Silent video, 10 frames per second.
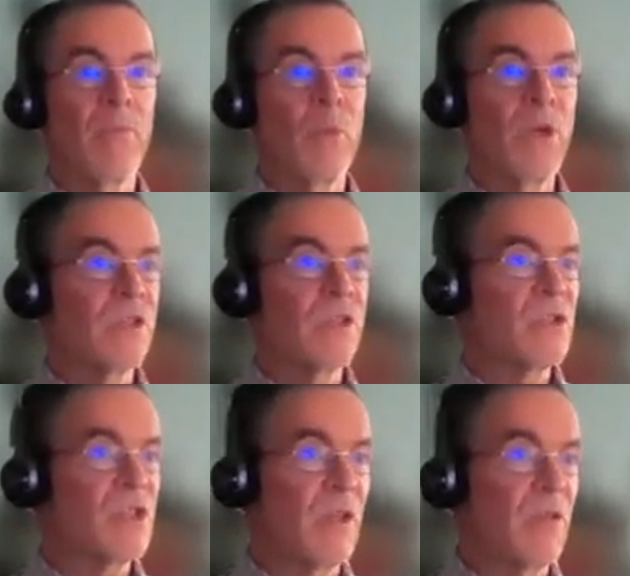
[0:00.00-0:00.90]
We can
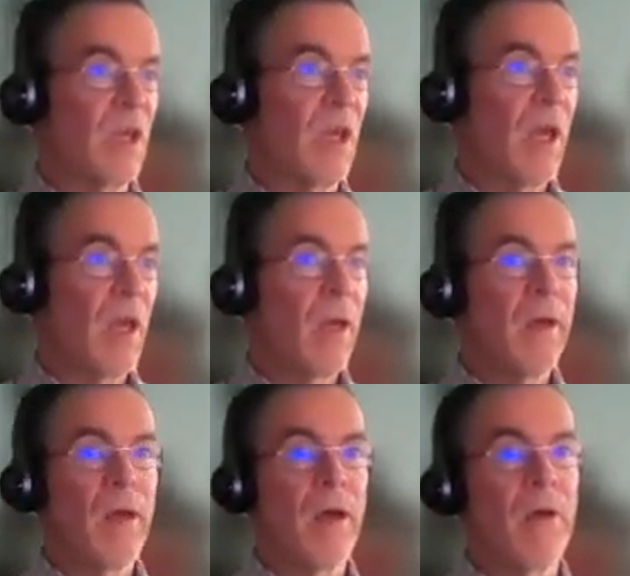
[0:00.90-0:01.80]
see the
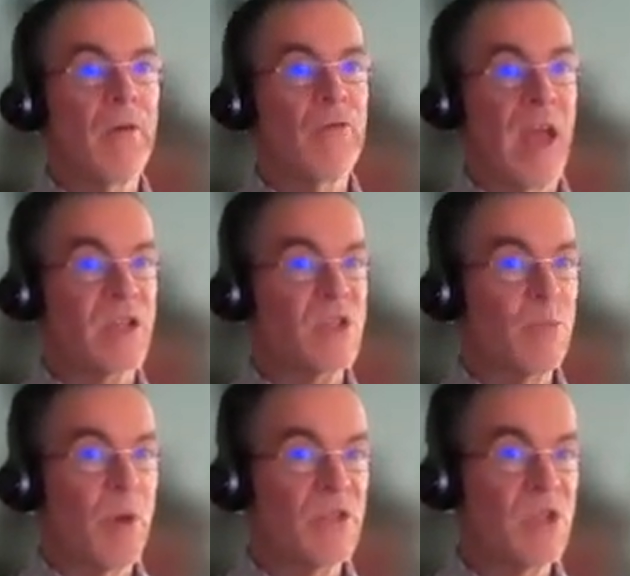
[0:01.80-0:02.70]

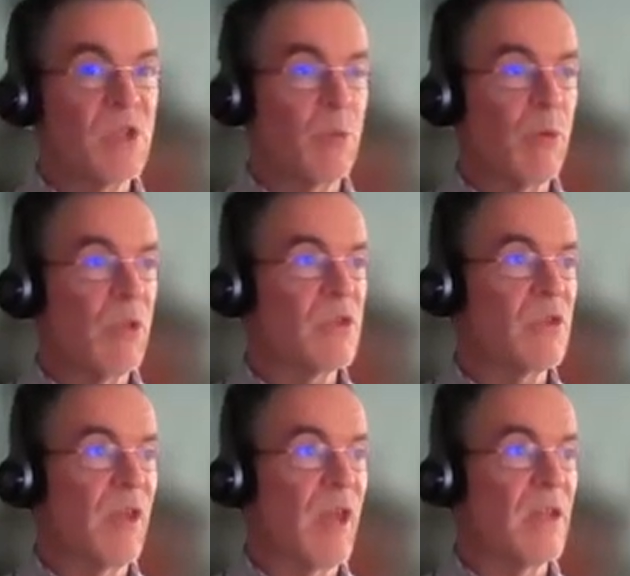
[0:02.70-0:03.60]
reaction participants
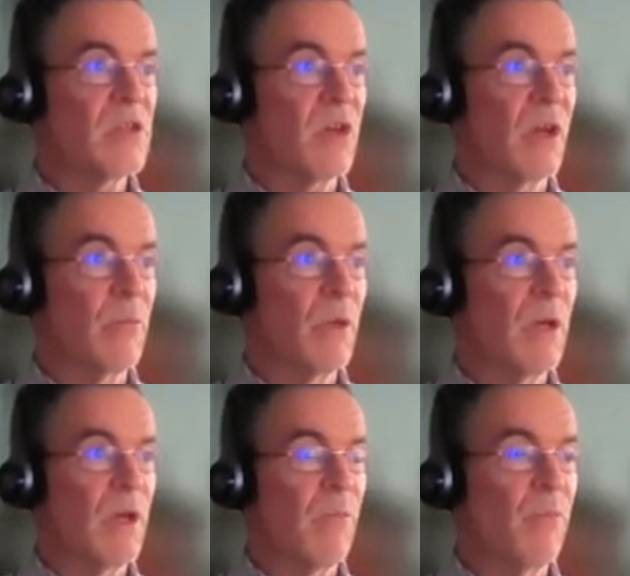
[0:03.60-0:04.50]
that the enzyme
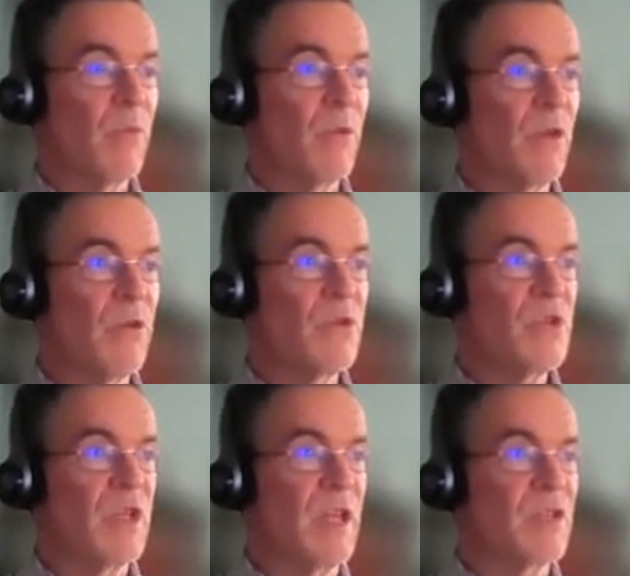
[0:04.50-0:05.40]

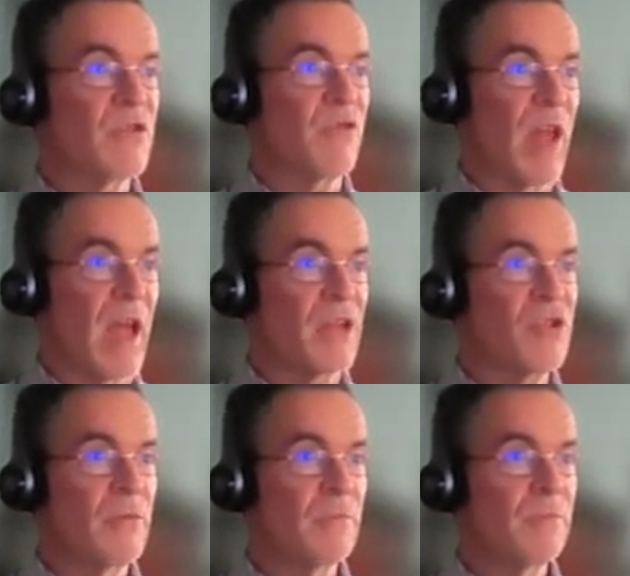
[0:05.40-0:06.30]
uses in its
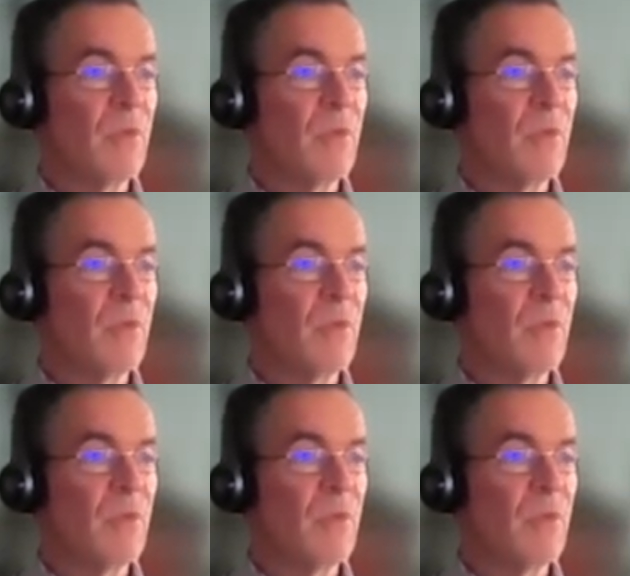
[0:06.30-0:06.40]
reaction.